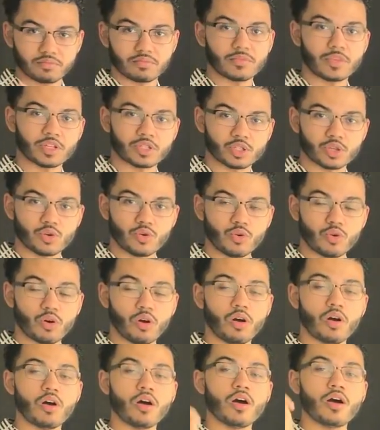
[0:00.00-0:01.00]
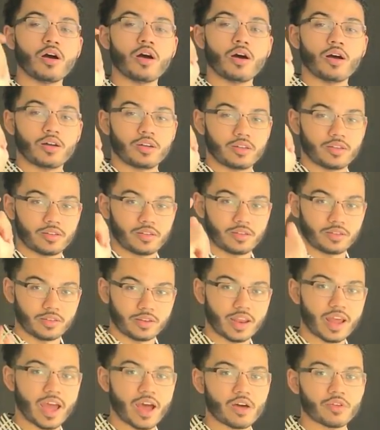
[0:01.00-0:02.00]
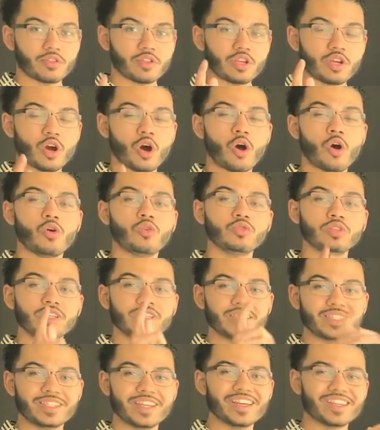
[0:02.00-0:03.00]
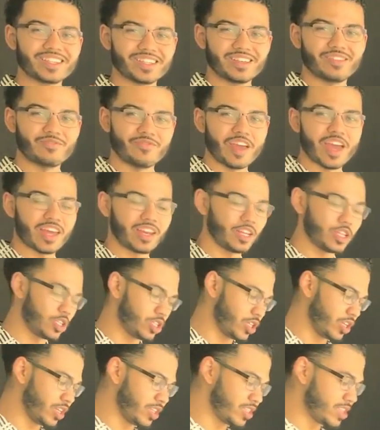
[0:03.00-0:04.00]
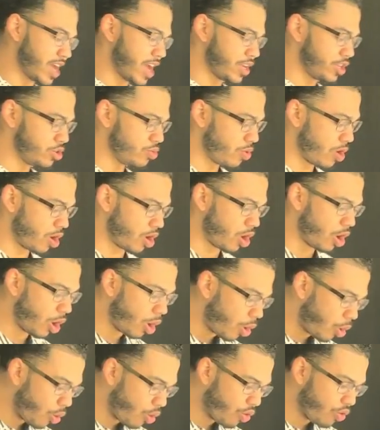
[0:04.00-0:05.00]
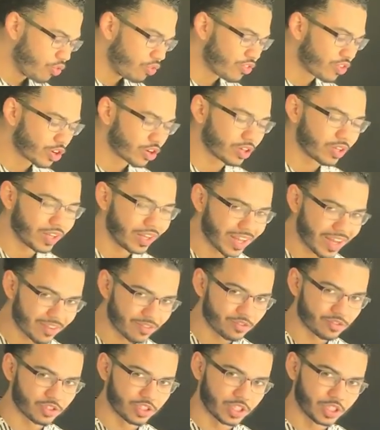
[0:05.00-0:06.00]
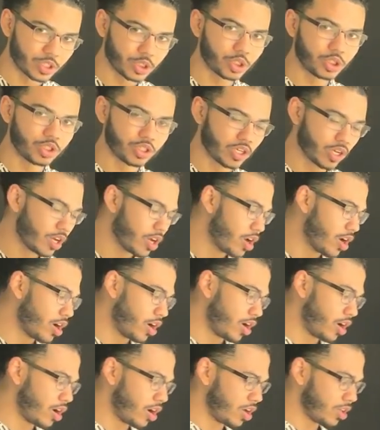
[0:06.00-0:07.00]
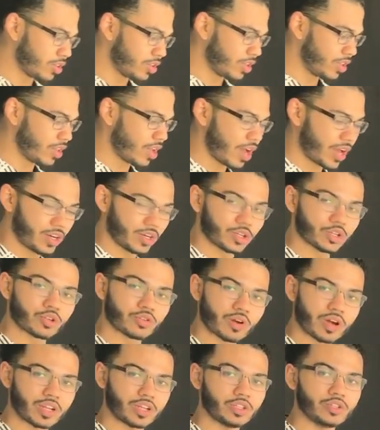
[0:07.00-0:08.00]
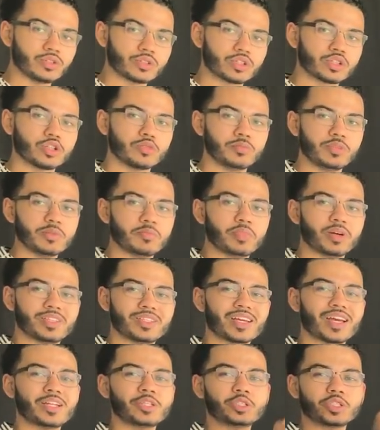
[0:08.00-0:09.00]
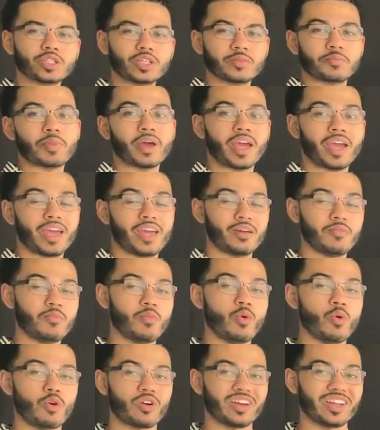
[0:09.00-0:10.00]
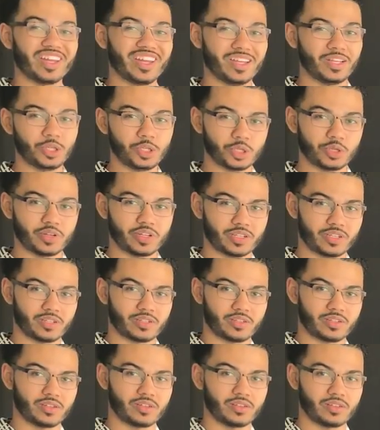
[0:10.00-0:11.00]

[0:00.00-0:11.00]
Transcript: that's cool now the only disadvantage is that you are over leveraged on the line of credit you could be potentially paying more in interest